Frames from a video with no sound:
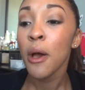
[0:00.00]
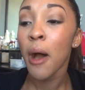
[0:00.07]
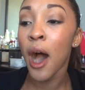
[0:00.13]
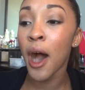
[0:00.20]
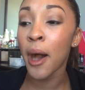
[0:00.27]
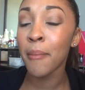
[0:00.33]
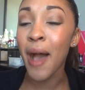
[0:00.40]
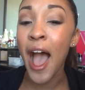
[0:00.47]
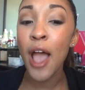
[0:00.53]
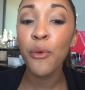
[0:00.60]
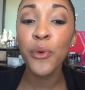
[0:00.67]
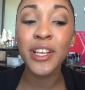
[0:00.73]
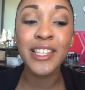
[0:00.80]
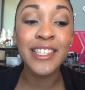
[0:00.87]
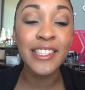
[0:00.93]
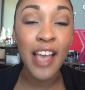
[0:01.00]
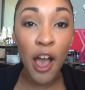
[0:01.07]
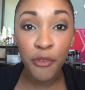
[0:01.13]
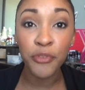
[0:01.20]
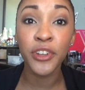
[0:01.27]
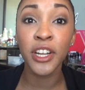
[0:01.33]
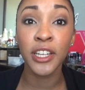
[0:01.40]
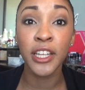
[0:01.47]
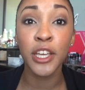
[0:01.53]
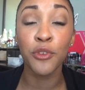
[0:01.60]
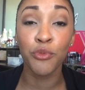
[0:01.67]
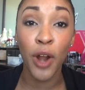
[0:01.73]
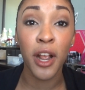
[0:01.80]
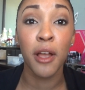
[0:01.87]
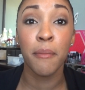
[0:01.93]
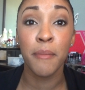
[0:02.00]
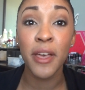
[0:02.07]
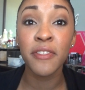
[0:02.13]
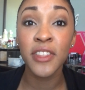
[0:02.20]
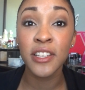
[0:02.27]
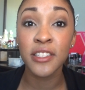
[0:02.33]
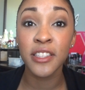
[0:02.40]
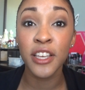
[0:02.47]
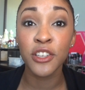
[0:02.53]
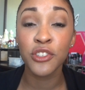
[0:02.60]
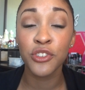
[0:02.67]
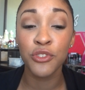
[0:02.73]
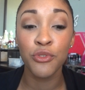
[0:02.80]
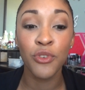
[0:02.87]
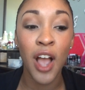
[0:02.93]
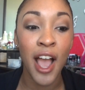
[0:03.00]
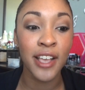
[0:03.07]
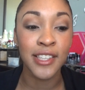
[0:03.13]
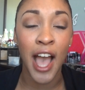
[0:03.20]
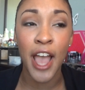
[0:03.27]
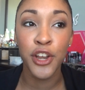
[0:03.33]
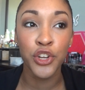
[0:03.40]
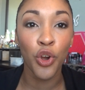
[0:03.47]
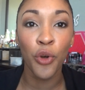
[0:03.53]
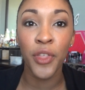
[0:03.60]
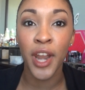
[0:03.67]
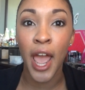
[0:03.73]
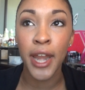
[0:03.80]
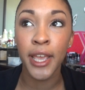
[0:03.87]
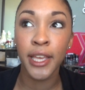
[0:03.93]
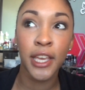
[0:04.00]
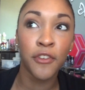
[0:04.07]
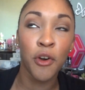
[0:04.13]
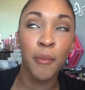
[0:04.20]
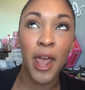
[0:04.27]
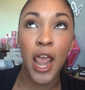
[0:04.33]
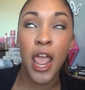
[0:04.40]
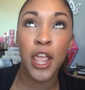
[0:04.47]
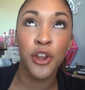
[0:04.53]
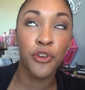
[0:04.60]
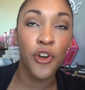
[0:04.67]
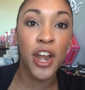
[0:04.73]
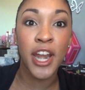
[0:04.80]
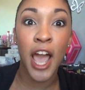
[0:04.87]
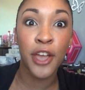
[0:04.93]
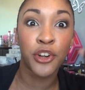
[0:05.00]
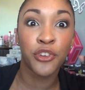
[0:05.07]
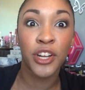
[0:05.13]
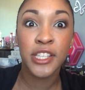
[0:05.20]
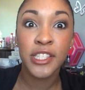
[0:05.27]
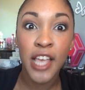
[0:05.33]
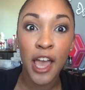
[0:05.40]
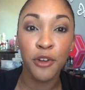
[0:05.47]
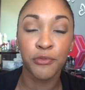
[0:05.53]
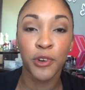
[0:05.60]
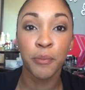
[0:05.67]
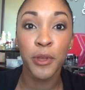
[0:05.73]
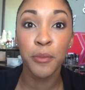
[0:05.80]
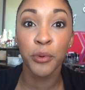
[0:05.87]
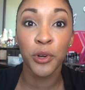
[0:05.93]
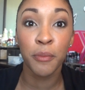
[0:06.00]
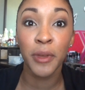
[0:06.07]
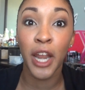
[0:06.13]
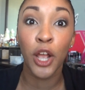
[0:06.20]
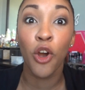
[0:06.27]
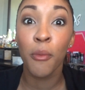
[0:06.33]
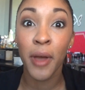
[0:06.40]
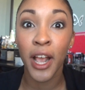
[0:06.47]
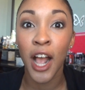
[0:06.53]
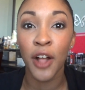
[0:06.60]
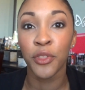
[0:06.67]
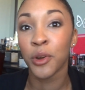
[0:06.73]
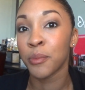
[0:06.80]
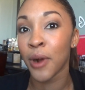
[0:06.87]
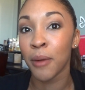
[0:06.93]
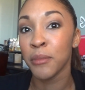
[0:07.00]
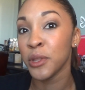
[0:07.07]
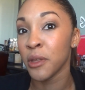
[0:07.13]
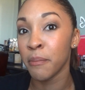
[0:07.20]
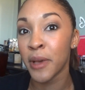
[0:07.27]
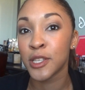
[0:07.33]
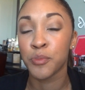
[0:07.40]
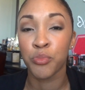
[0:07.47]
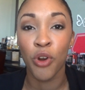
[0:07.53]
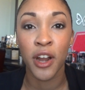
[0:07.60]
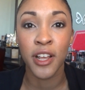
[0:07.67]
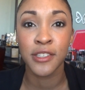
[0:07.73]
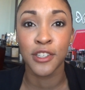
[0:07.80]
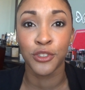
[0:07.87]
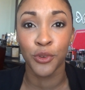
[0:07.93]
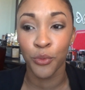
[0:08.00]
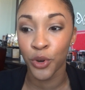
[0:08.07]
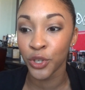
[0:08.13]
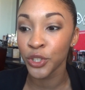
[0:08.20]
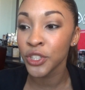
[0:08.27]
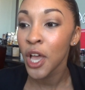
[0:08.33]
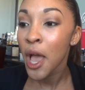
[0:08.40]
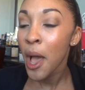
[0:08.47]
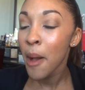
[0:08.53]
I would definitely recommend these things to you guys. I know that I didn't give them an 8 or a 9 or a 10 for people to be like, oh my God, they're probably the best products in the world.